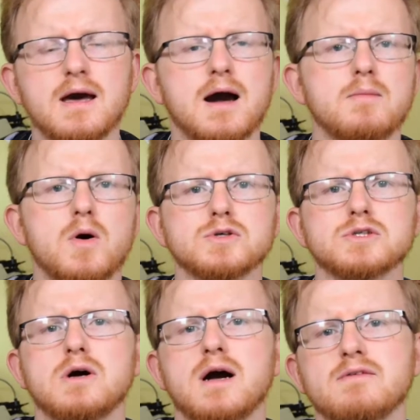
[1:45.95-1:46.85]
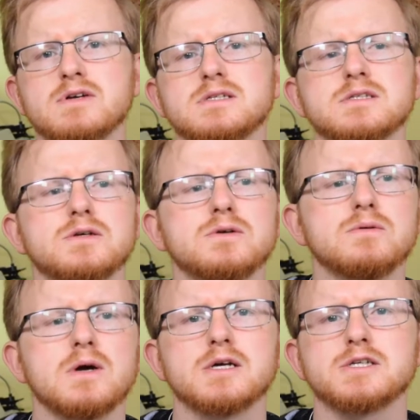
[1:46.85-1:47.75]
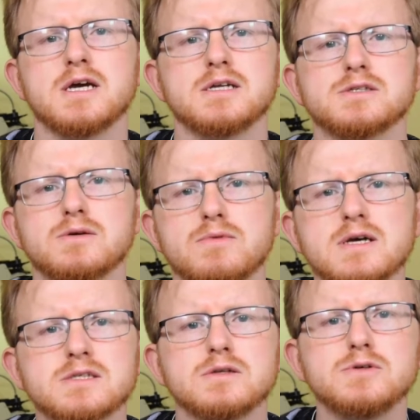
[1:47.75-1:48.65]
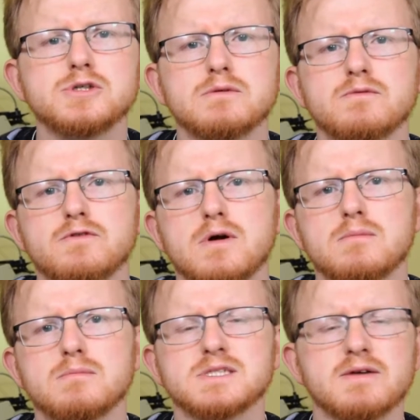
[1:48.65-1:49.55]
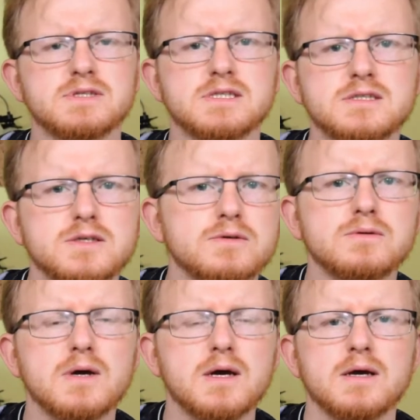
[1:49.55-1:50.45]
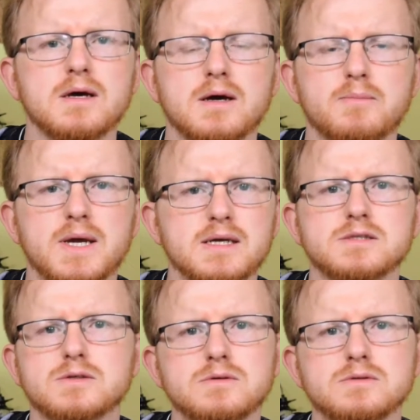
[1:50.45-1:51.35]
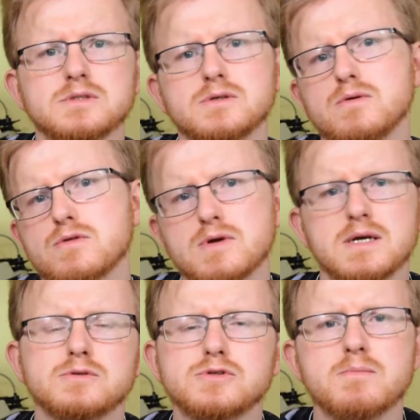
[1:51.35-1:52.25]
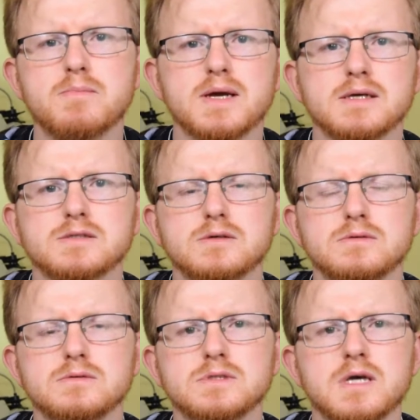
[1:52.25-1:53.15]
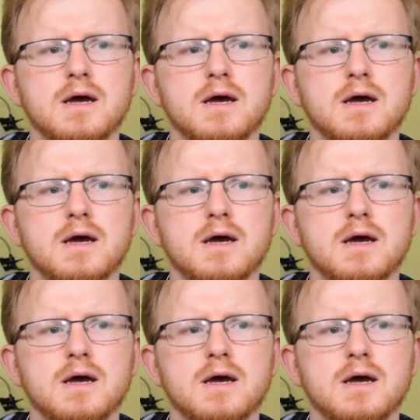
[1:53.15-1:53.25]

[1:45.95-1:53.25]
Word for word: I'm also having to change the resolution from 72 pixels to 300 pixels.